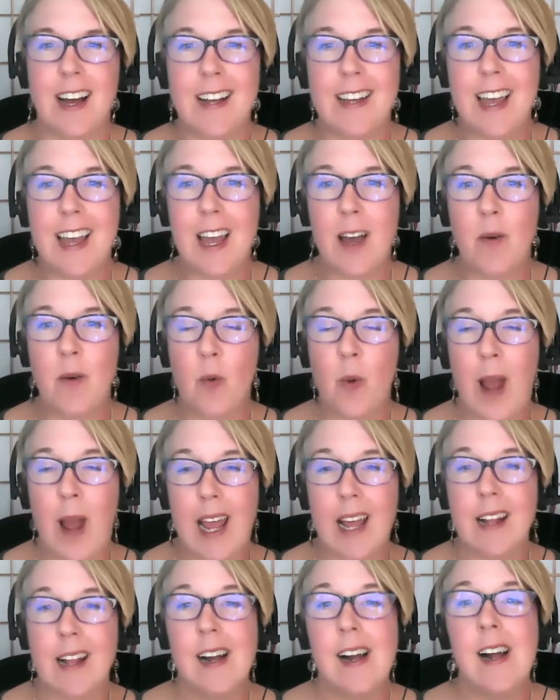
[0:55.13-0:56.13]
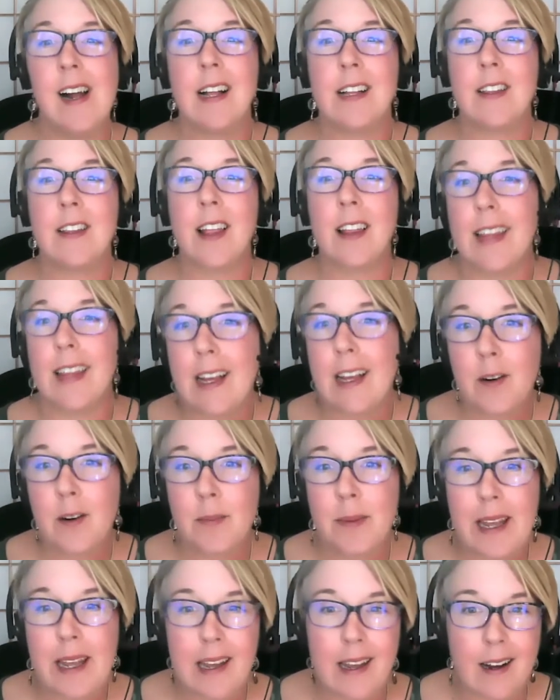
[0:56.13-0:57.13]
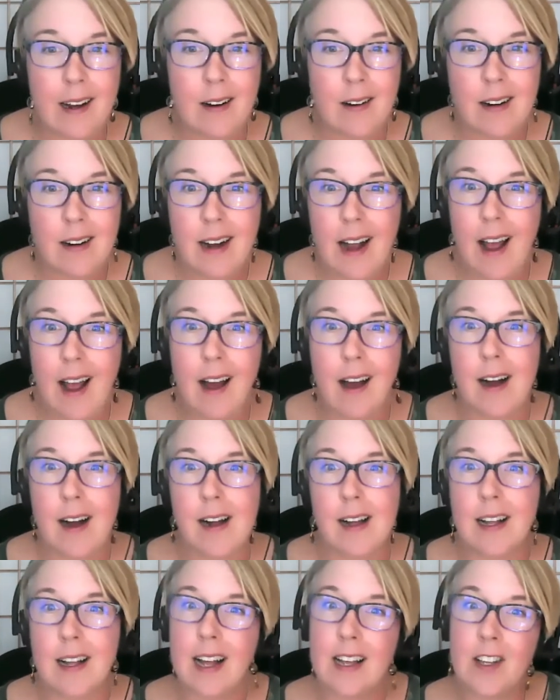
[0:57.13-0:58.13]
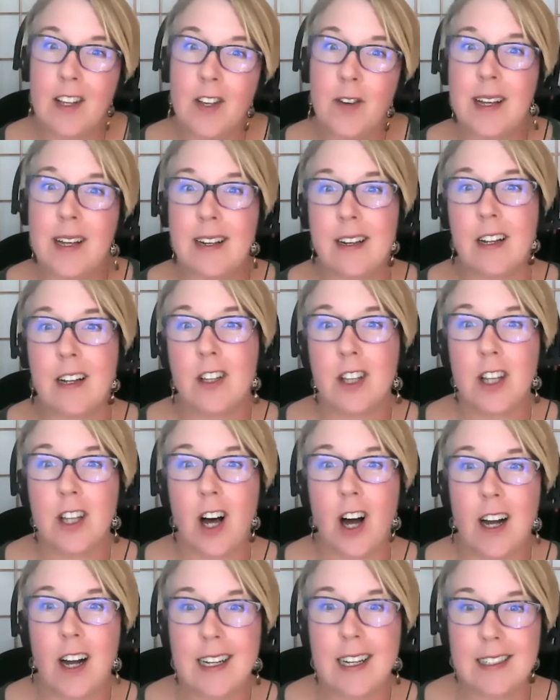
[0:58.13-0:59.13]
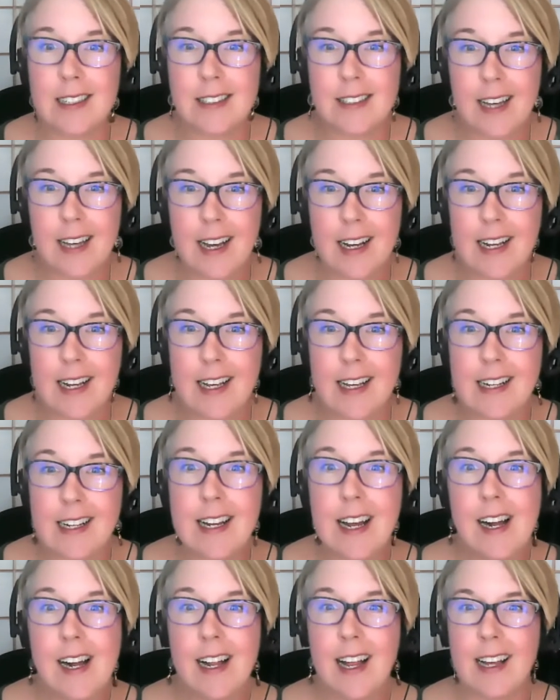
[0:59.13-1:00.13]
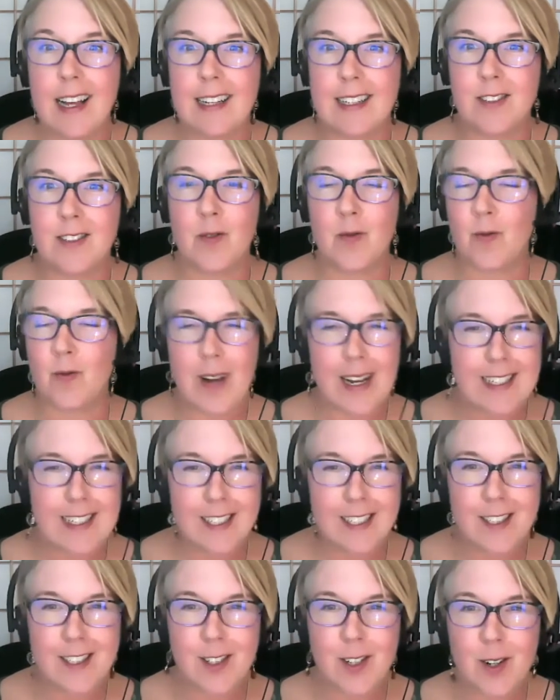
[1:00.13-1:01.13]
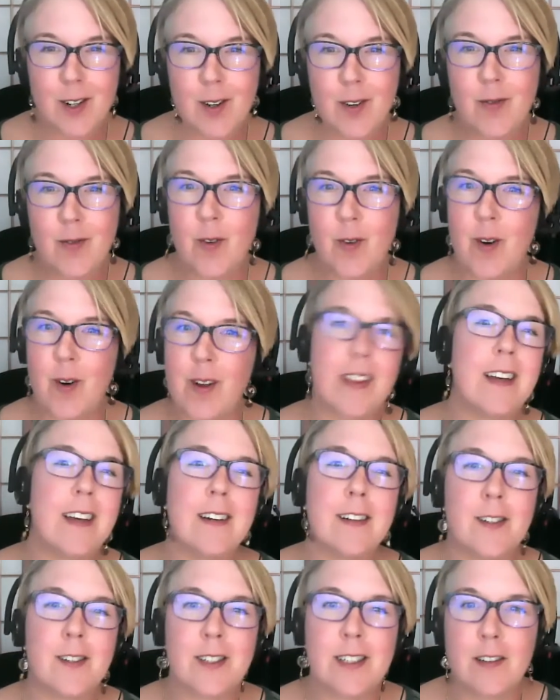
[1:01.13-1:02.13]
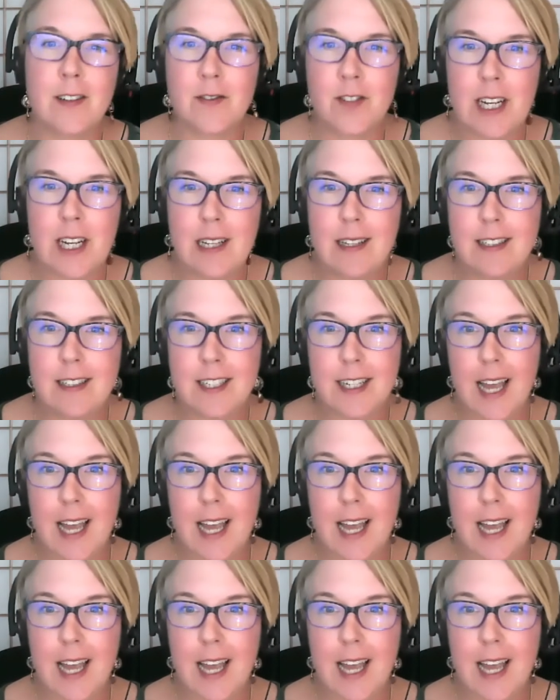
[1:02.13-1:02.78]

I can't wait. The link will be here. Uh, you can log and sign in and register for the Heal Yourself Challenge.